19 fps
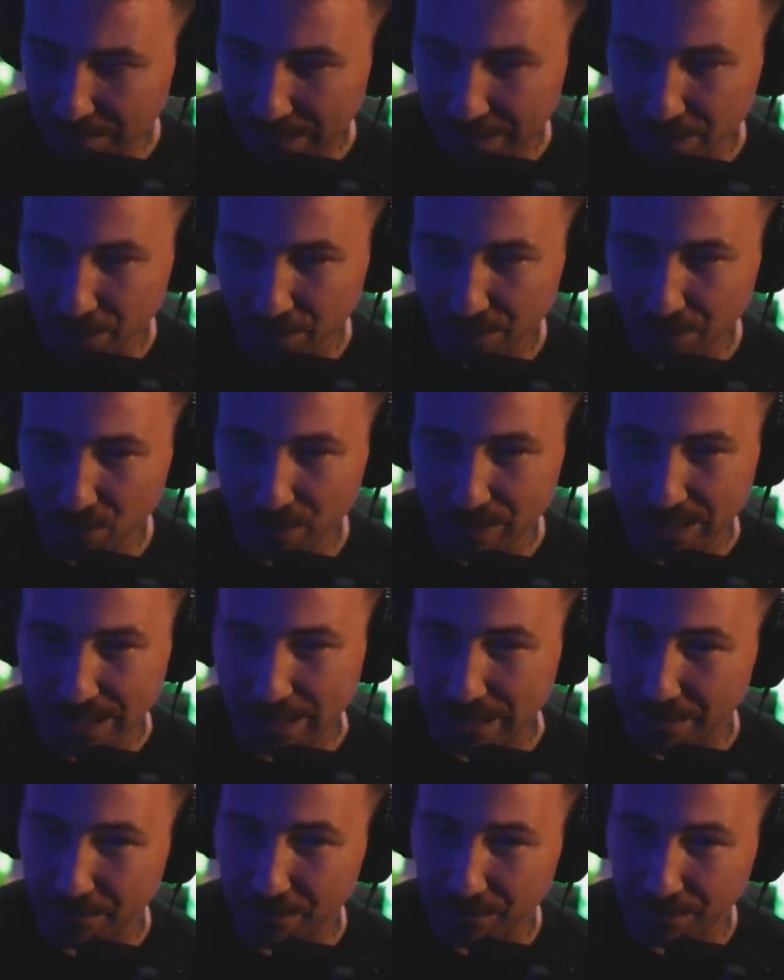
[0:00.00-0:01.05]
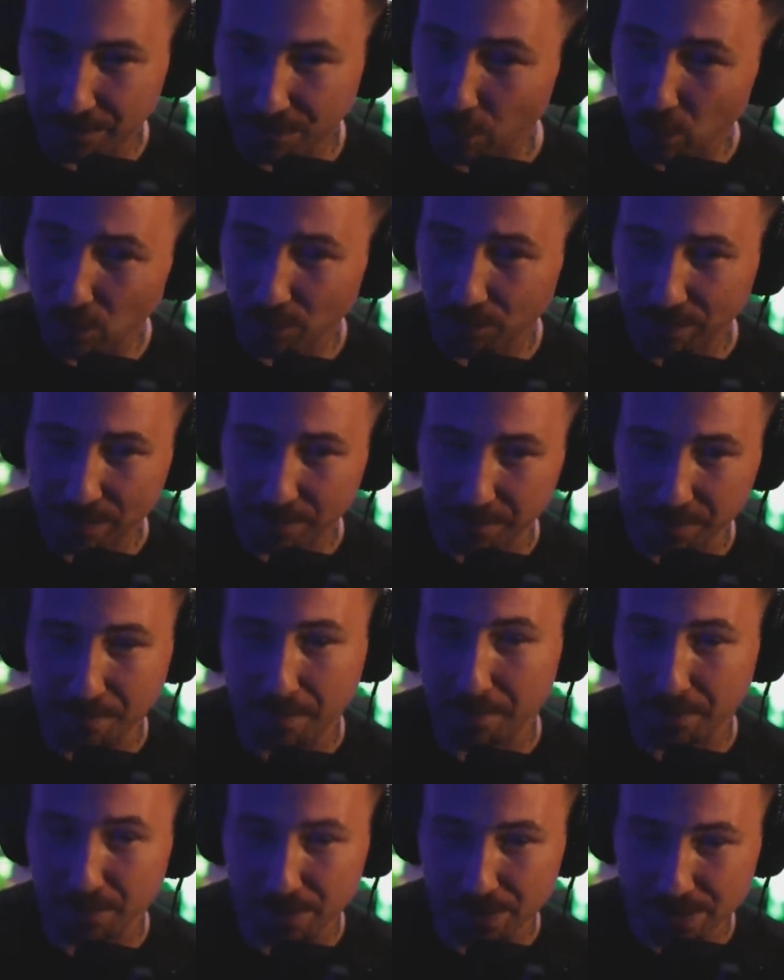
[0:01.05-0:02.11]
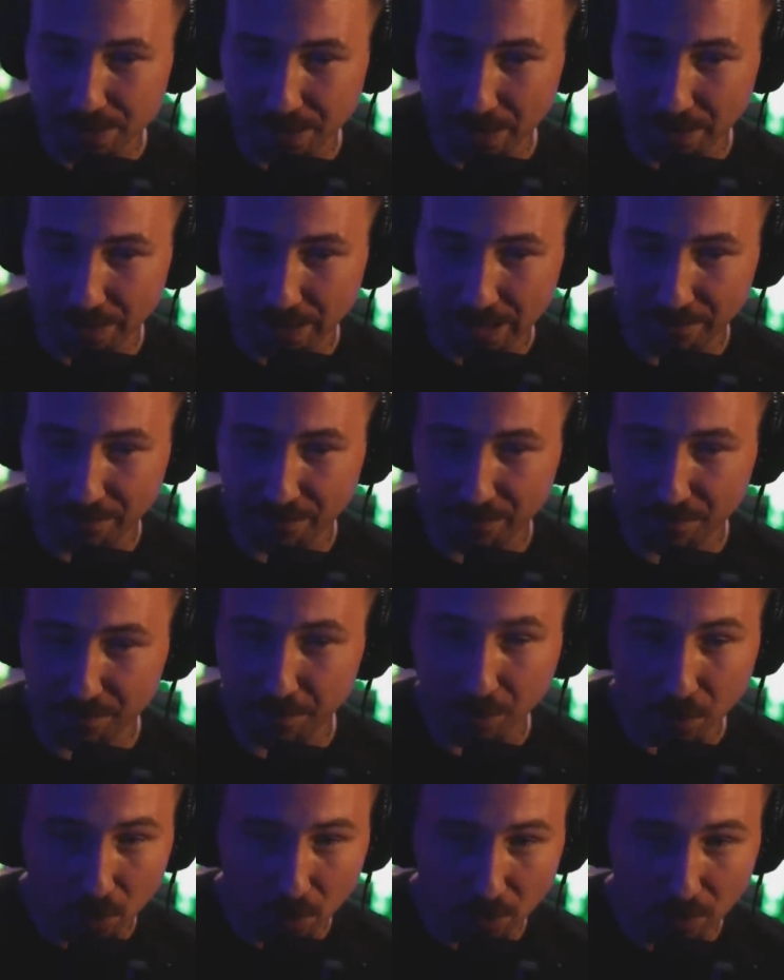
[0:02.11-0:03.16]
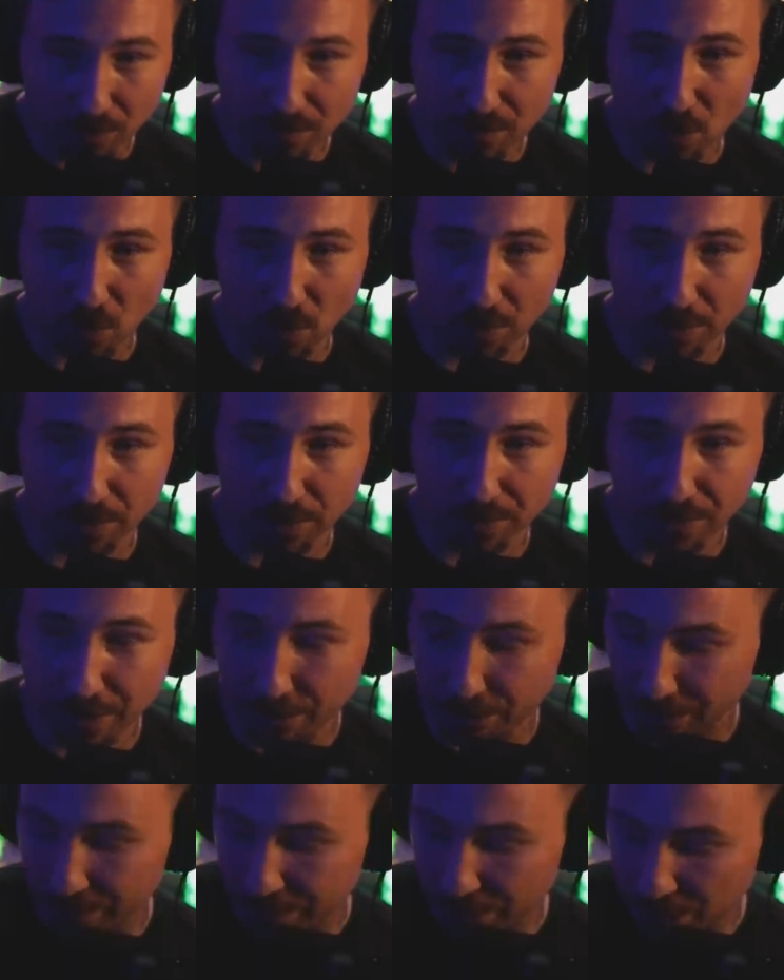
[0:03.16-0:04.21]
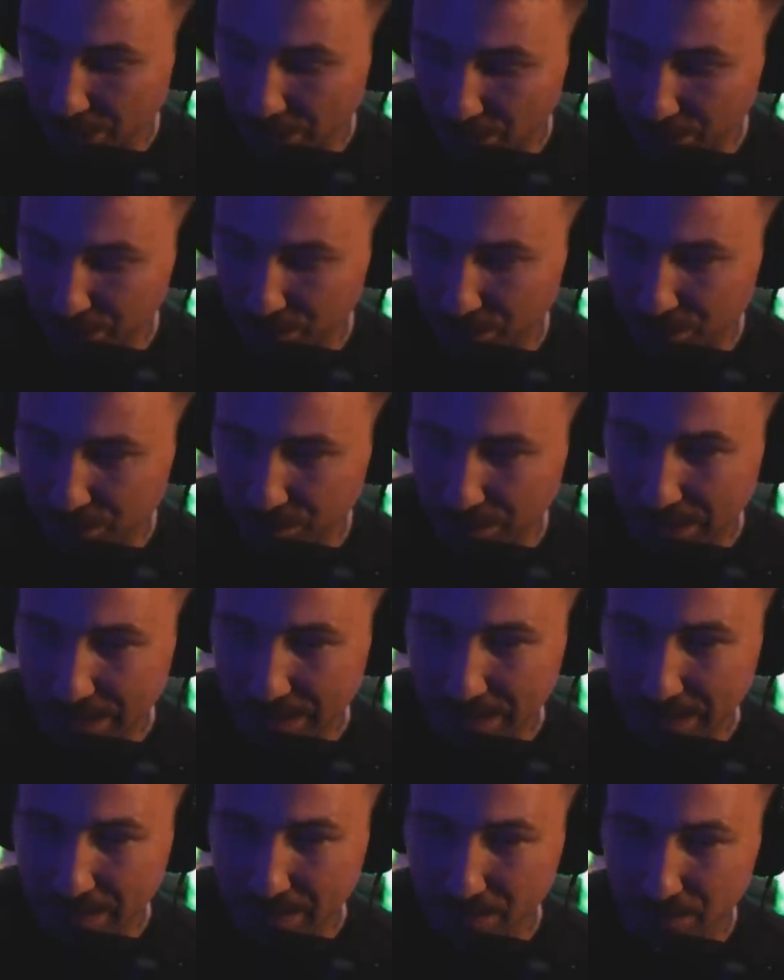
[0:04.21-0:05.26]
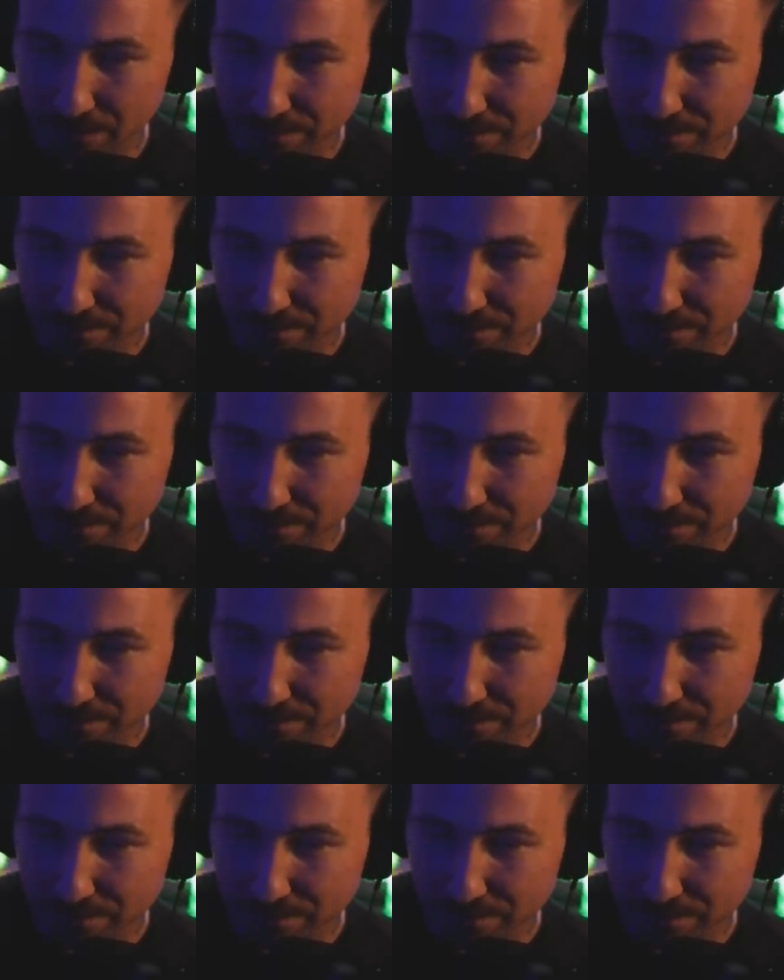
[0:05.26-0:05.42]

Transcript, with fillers: I know that we have Foogle family members that have moved or that are in shelters right now.